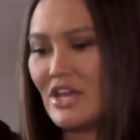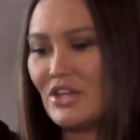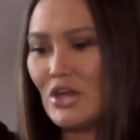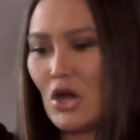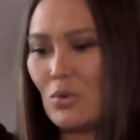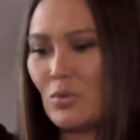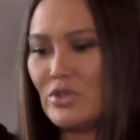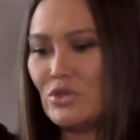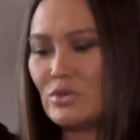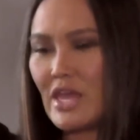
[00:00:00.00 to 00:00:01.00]
you know,
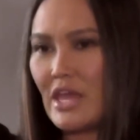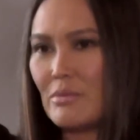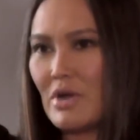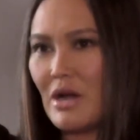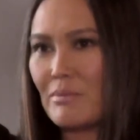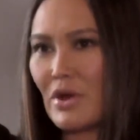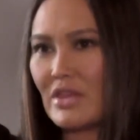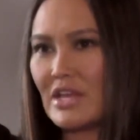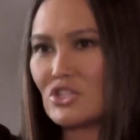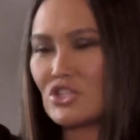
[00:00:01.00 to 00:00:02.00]
when you came up on
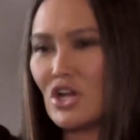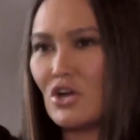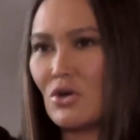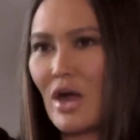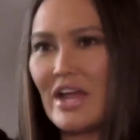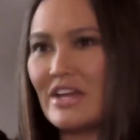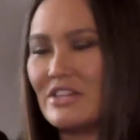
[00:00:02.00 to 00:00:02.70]
that show, I,